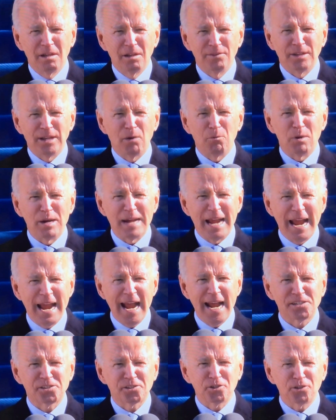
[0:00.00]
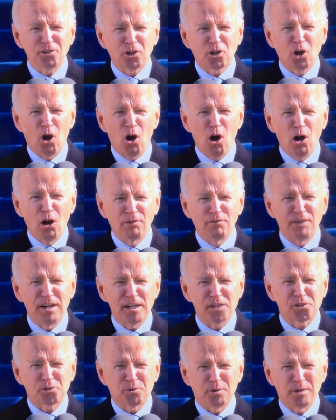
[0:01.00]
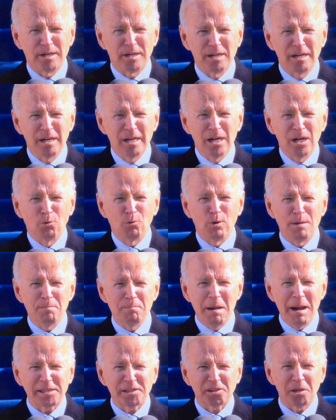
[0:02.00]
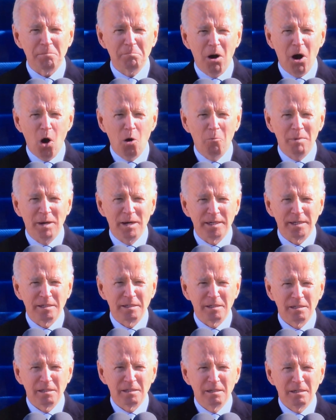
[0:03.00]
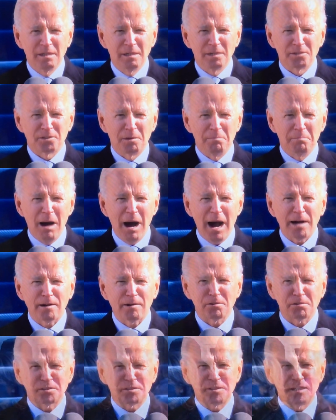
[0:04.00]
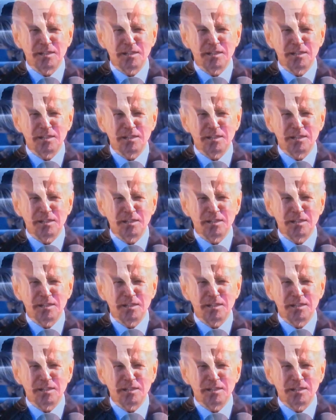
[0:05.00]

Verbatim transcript: that we answered the call of history. We met the moment. Democracy